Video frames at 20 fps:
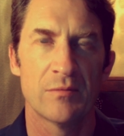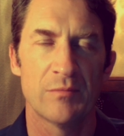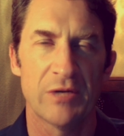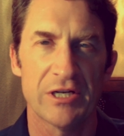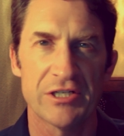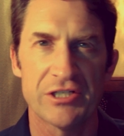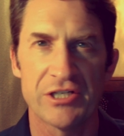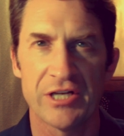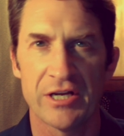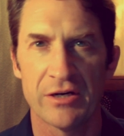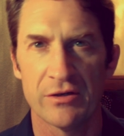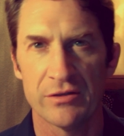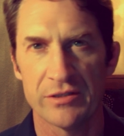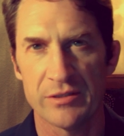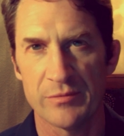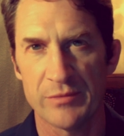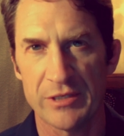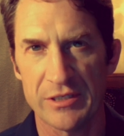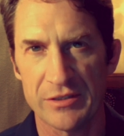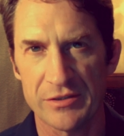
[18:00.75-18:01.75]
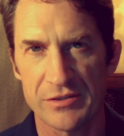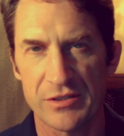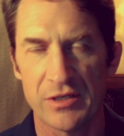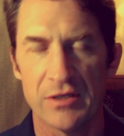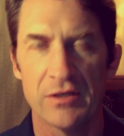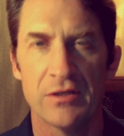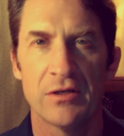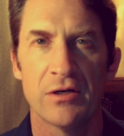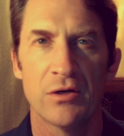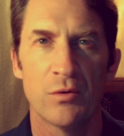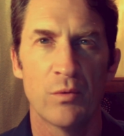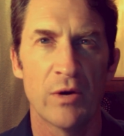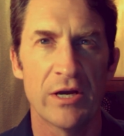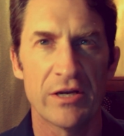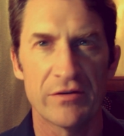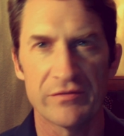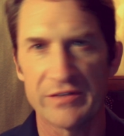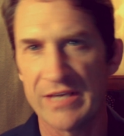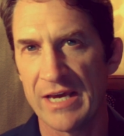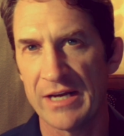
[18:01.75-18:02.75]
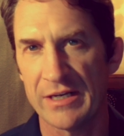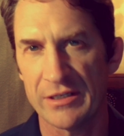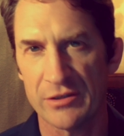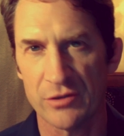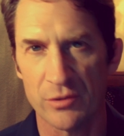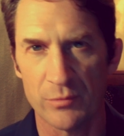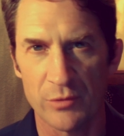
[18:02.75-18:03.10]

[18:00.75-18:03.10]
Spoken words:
By channel, he means a way of getting your